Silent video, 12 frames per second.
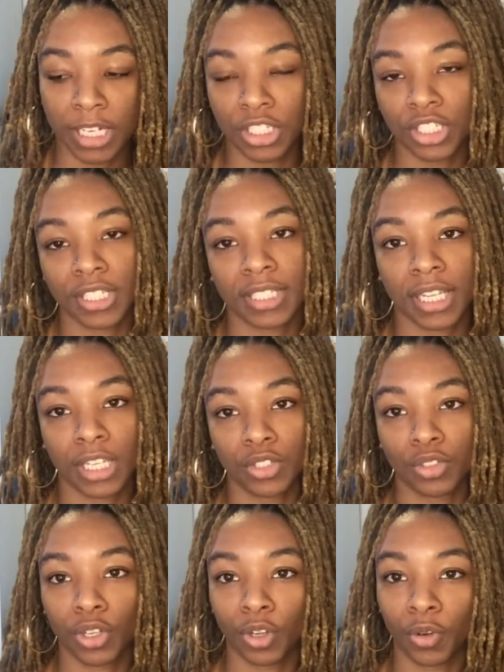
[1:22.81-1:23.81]
And she says,
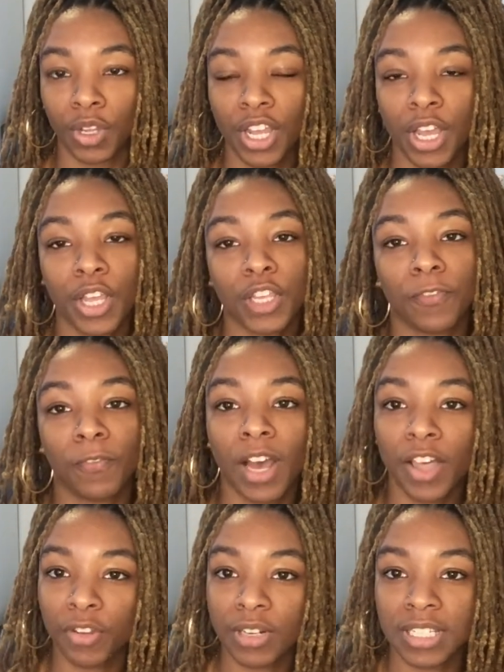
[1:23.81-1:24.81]
your
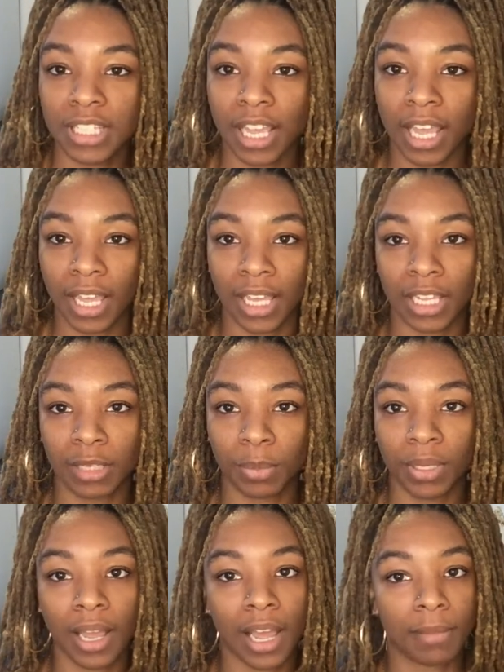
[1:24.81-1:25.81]
father is the head,
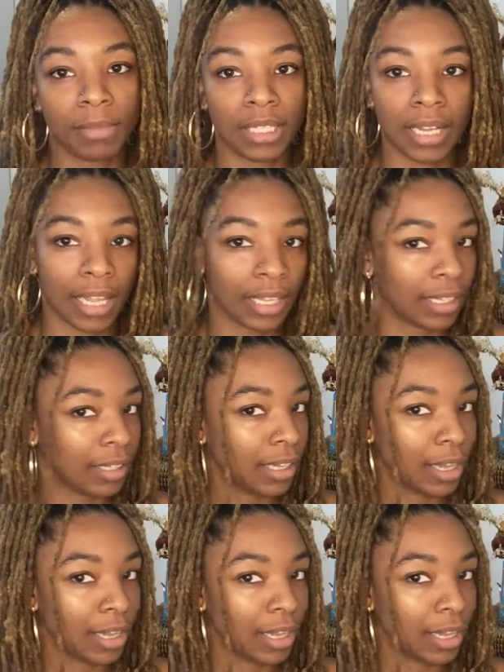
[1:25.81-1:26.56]
but I'm the neck.